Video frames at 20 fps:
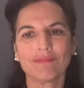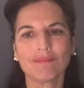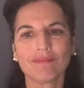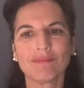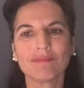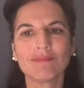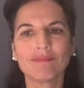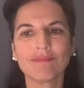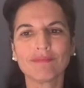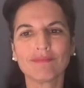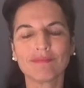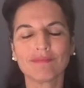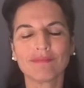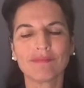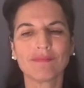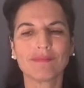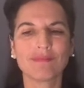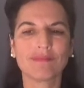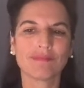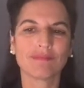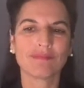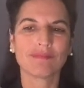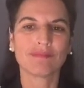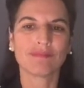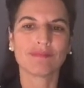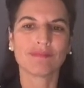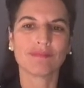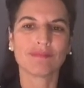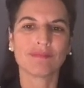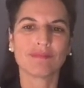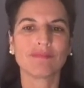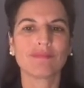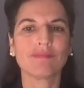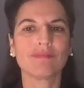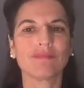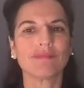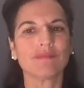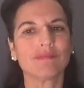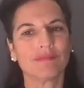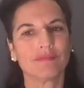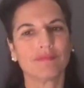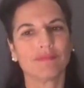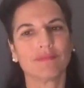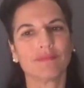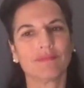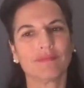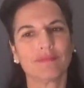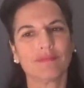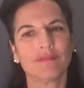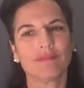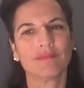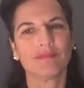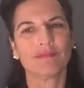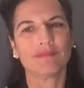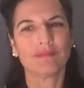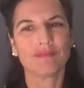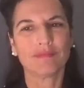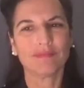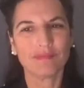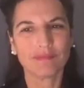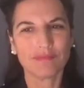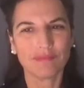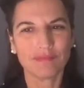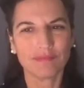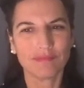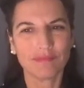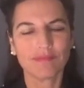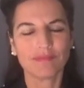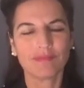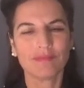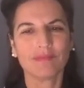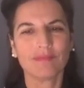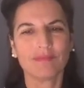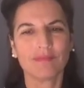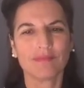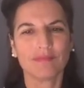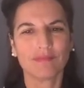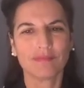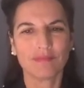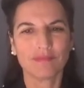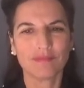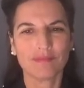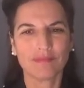The person shown says nothing.